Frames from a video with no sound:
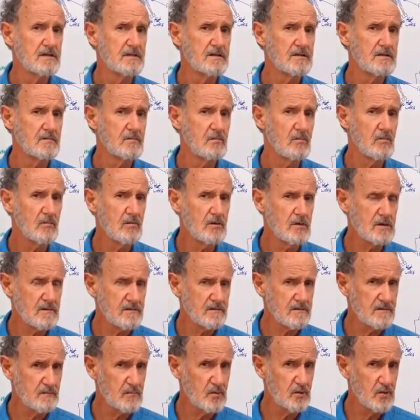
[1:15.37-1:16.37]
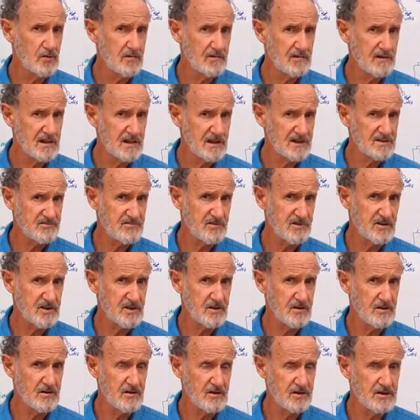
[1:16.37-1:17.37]
the water from her
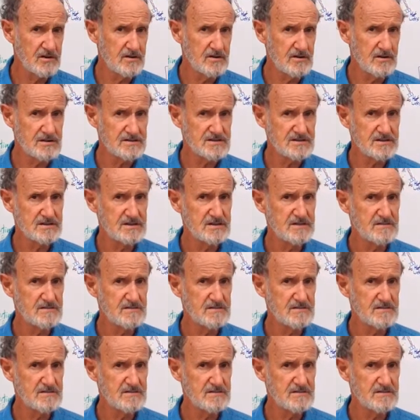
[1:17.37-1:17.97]
electronic ioniser,